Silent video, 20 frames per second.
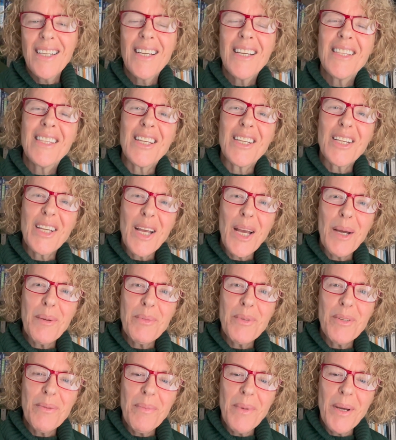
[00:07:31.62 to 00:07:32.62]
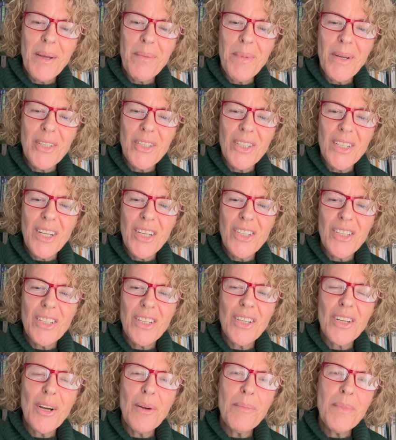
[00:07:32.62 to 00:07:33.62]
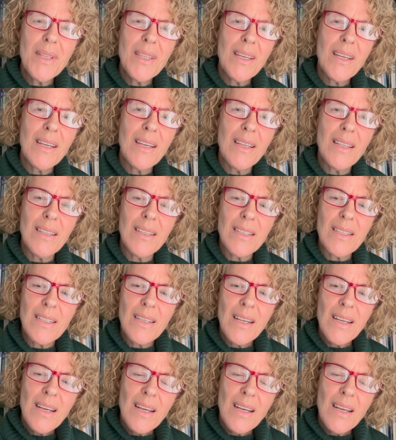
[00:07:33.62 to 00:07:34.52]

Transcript: that captured my imagination, that got me thinking that